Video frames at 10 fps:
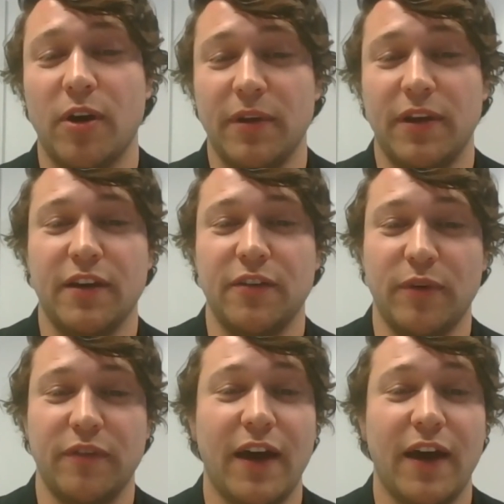webinar
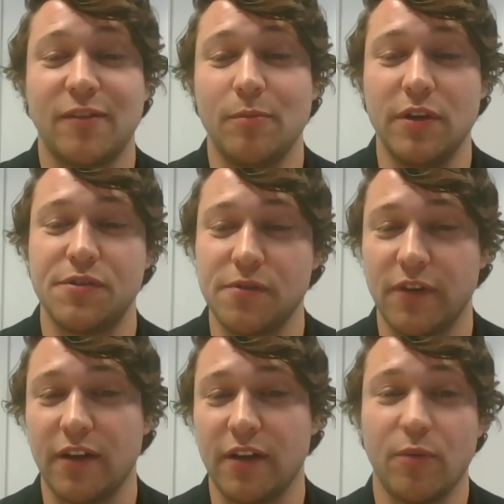because we've had some
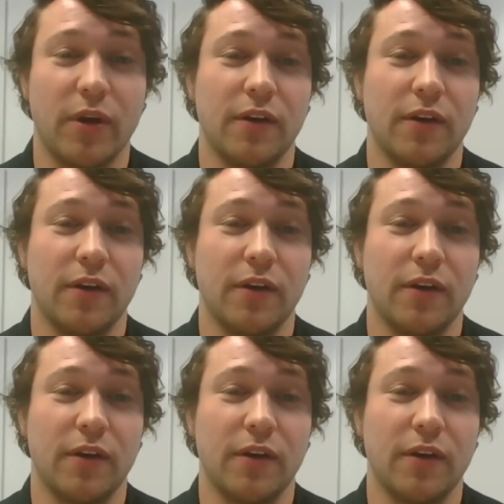issues lately